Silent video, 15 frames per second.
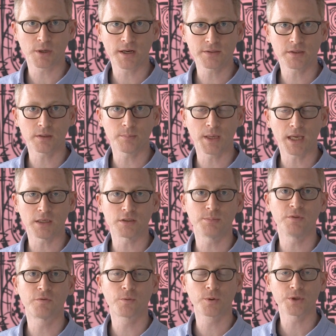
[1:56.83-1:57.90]
pricing page
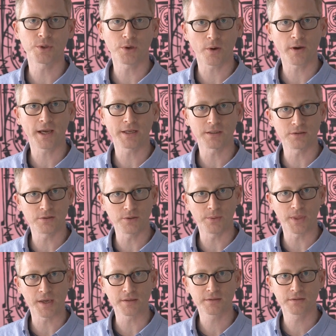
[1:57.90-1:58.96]
before you go ahead and do
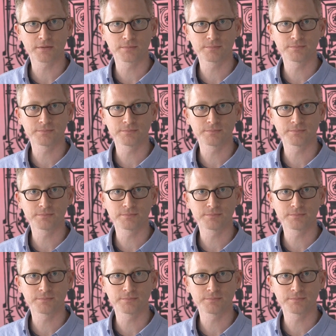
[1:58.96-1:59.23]
this.